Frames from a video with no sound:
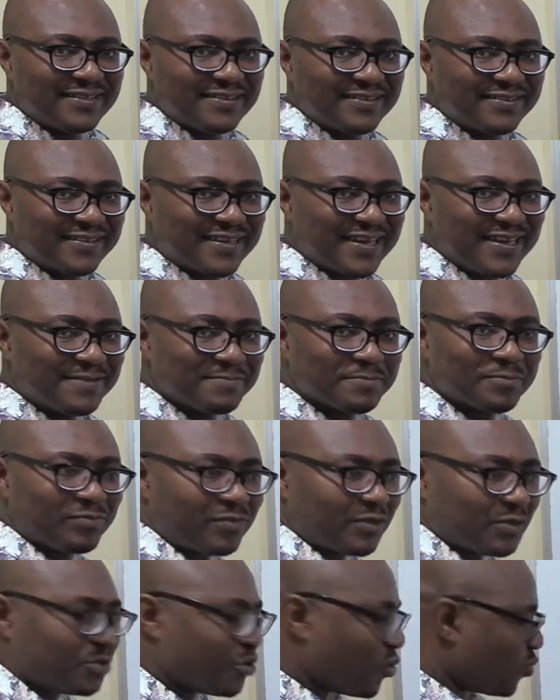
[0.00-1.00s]
Okay,
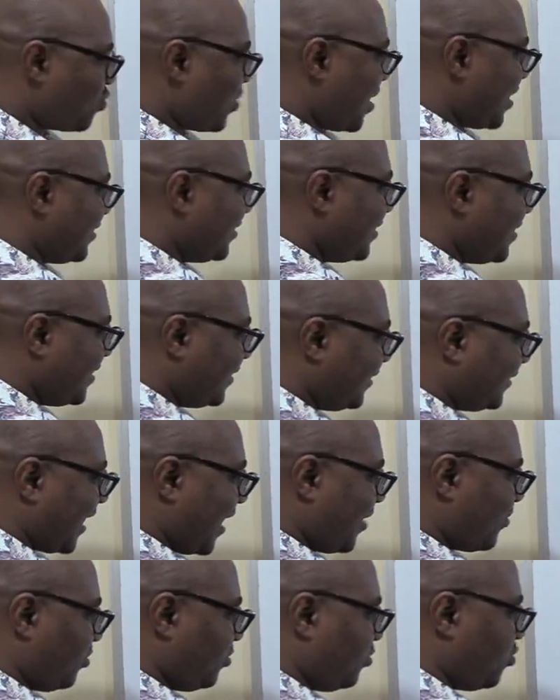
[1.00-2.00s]
so when
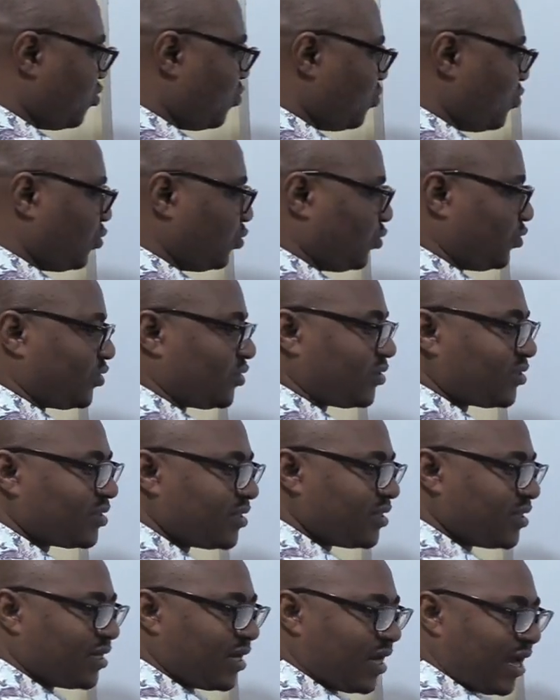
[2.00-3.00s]
thyroid hormones
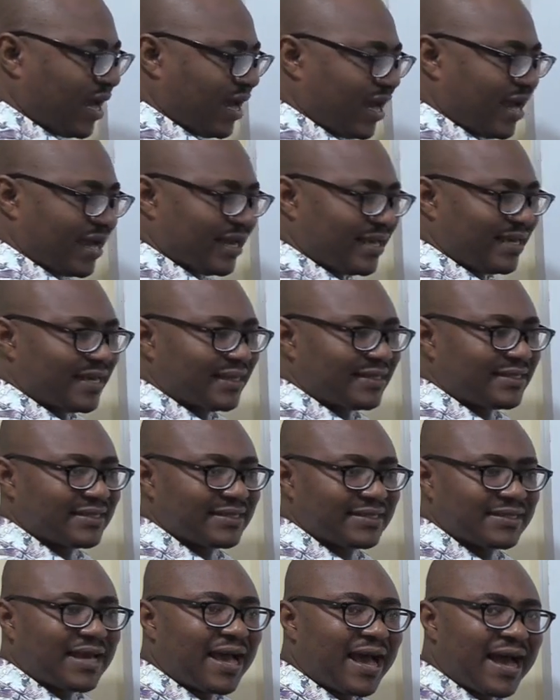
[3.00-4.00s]
are
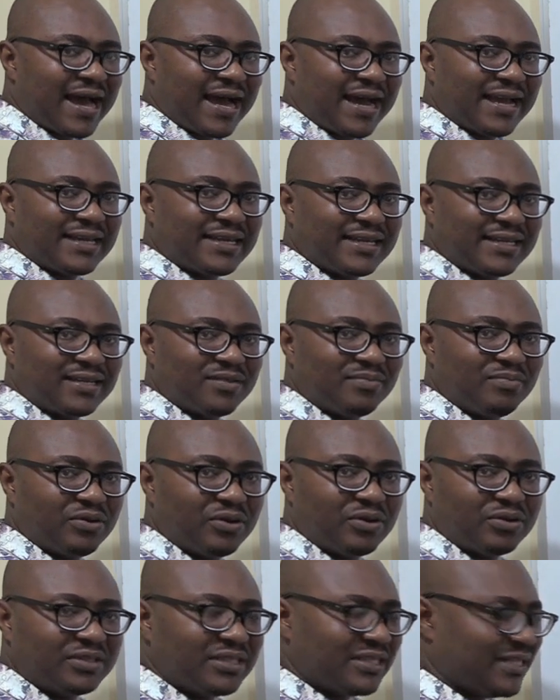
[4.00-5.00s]
getting high in the
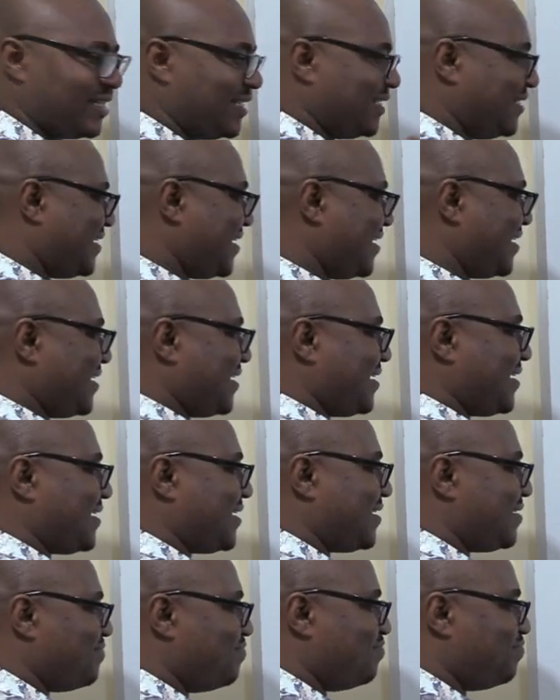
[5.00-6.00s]
blood, they
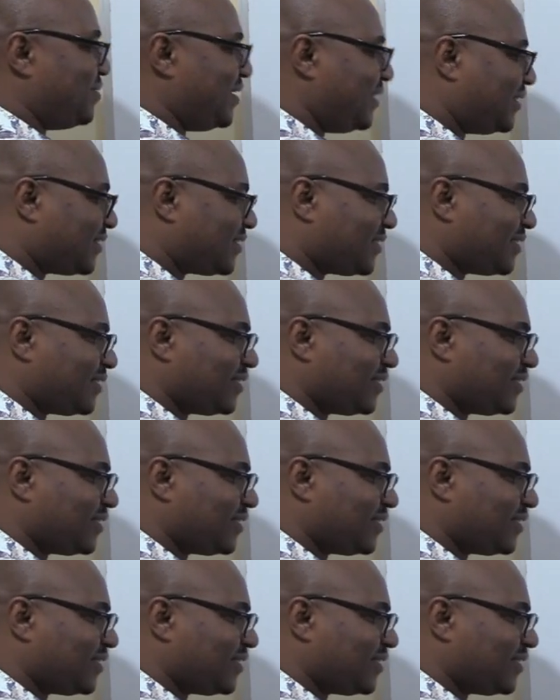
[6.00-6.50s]
inhibit